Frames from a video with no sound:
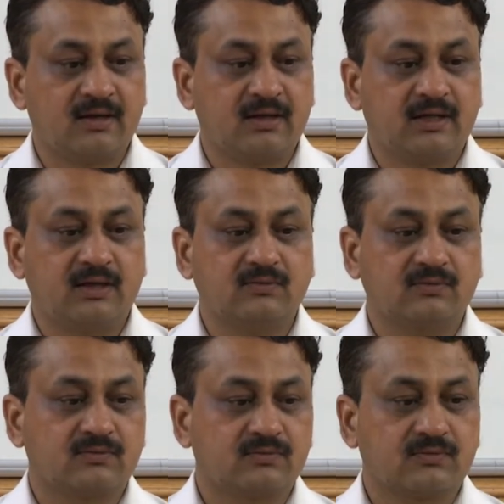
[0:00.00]
Now,
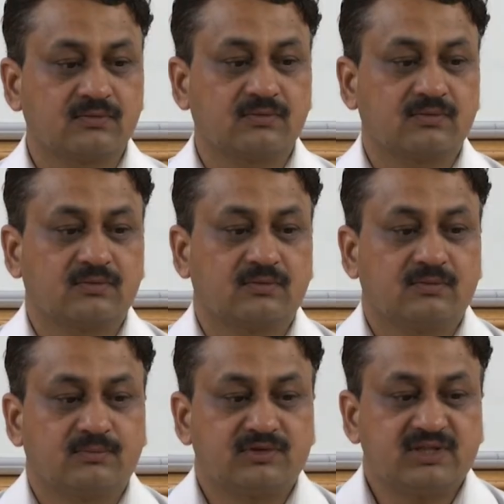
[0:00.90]

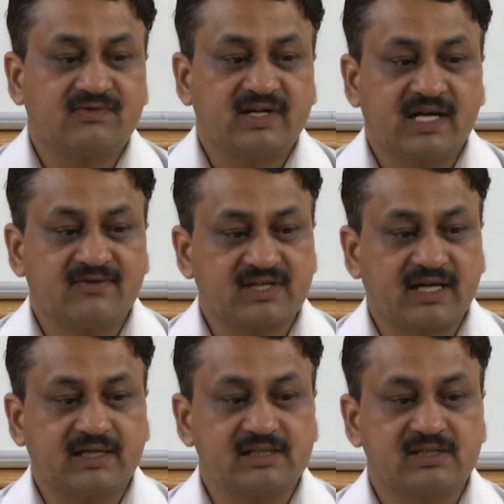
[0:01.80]
project life
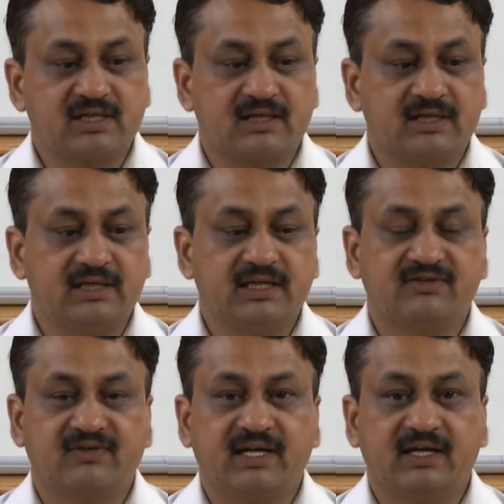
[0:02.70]
cycles generally
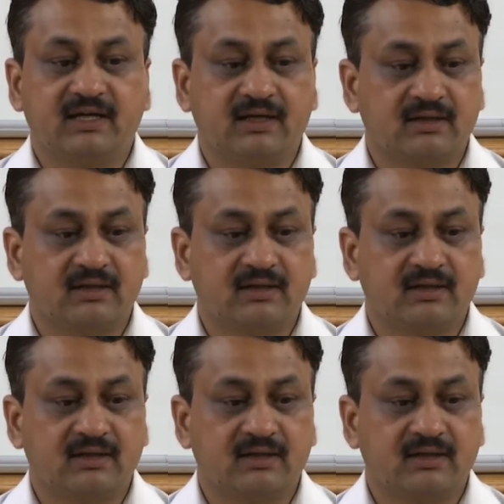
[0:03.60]
define,